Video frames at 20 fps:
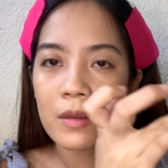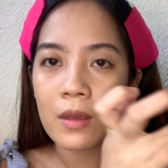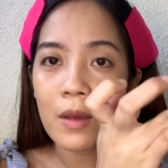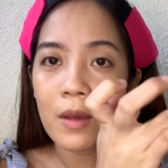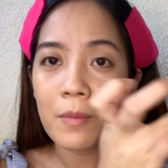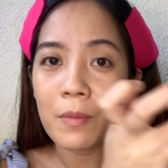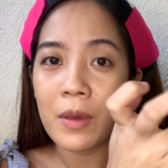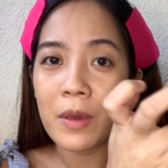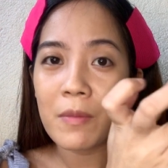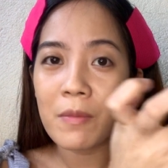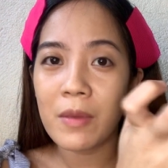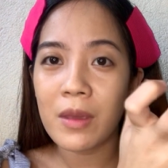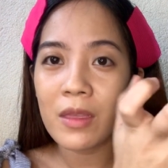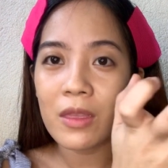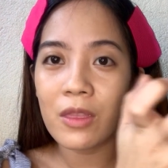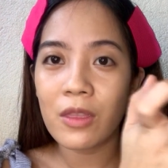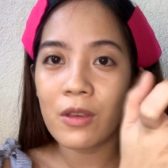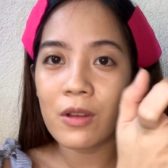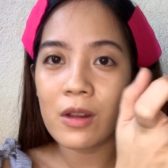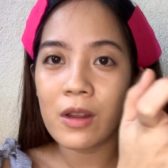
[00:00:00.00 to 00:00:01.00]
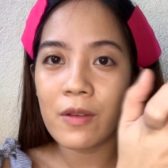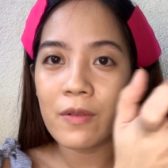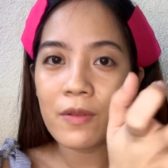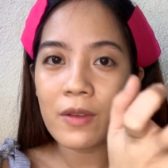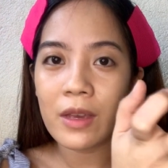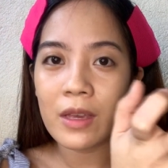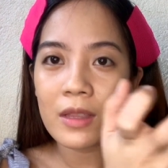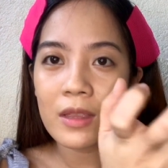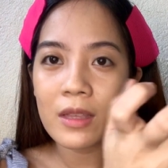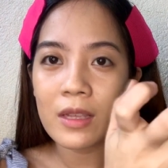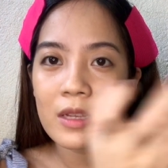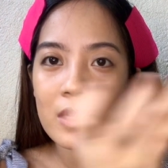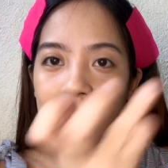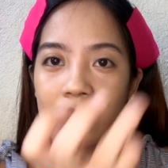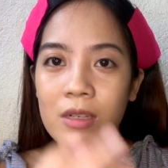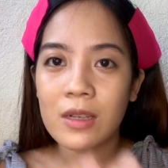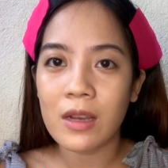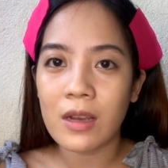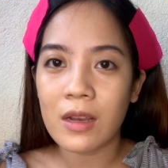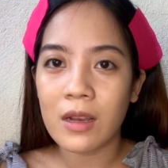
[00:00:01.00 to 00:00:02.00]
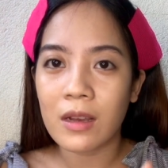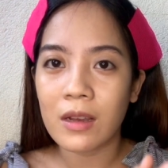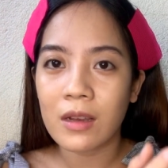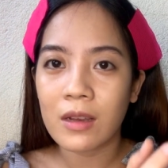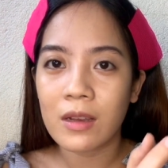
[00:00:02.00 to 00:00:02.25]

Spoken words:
May menthol effect din siya.